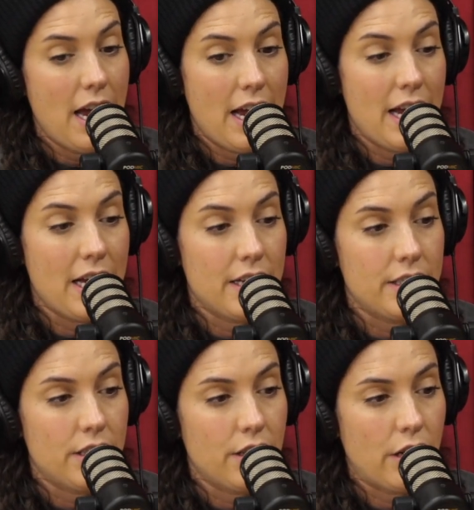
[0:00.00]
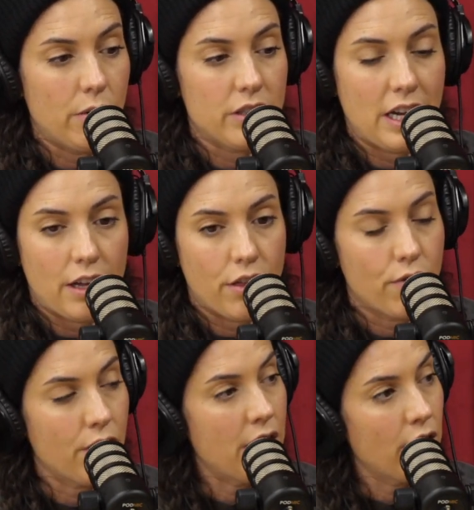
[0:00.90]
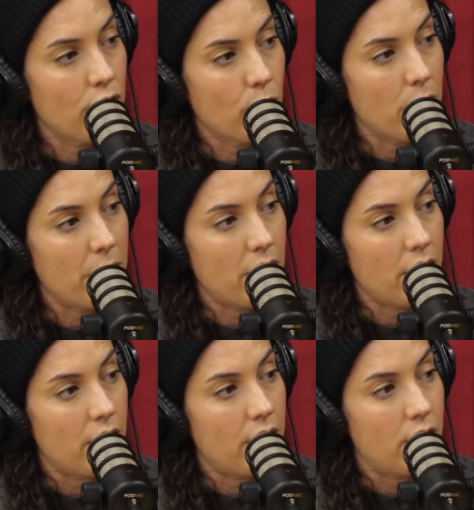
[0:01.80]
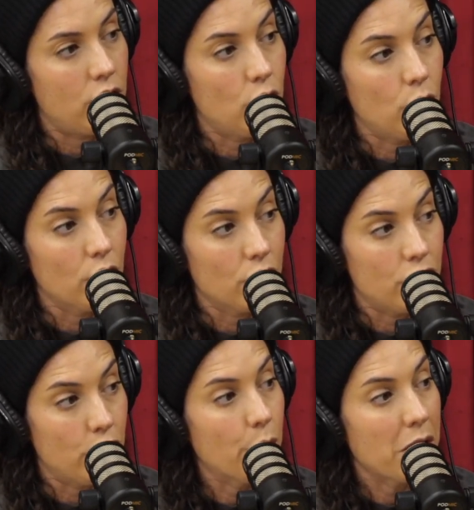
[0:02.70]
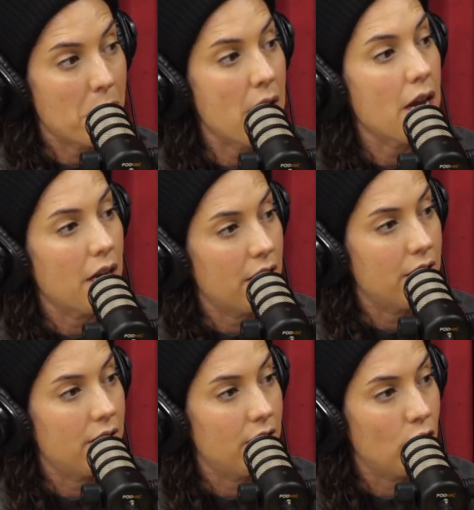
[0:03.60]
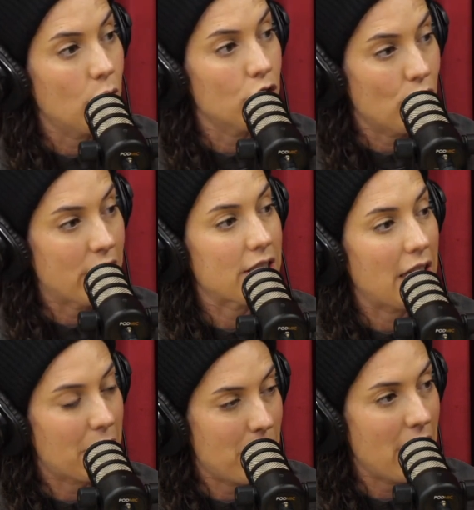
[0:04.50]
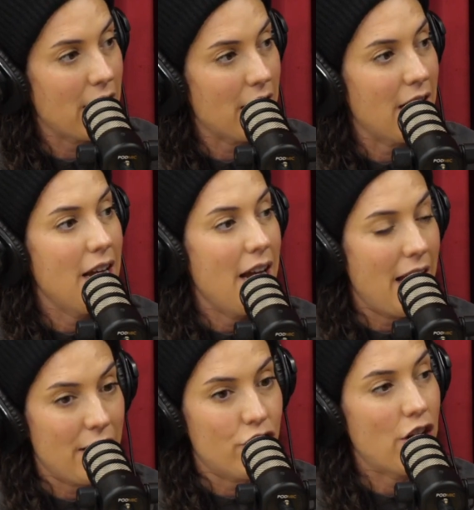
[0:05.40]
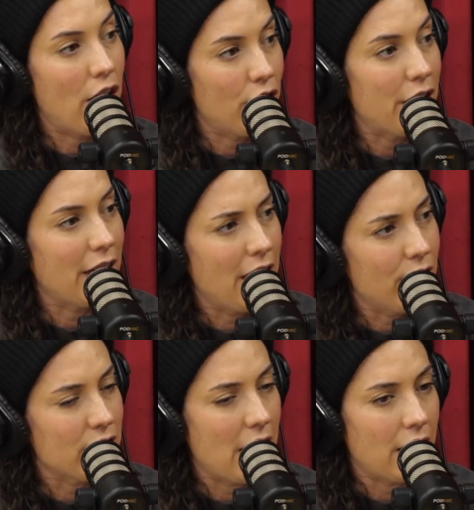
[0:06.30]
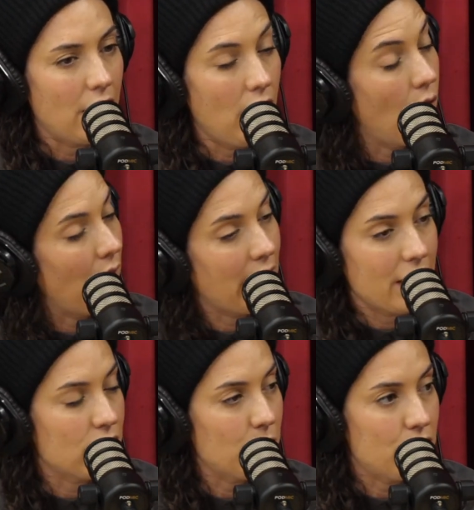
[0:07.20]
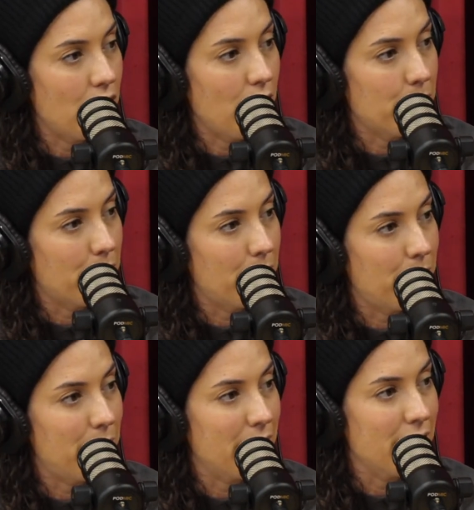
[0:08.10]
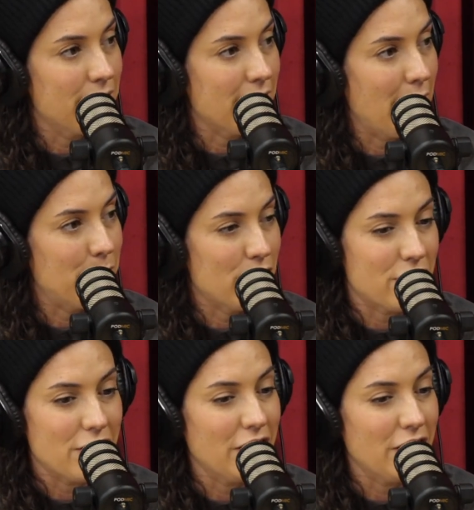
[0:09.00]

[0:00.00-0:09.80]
And there was like 3 other women who were doing me, who were dressed like me and shouting, and I was like, oh, I gotta switch it up because I'm just the